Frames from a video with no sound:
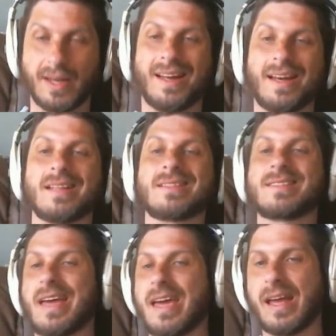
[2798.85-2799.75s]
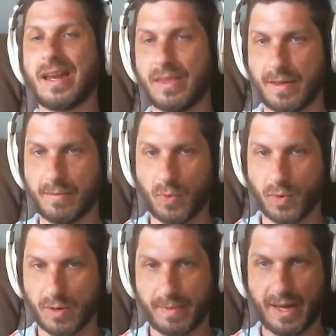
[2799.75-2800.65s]
and not saying anything
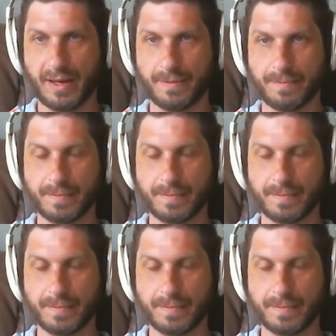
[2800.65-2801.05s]
more about it,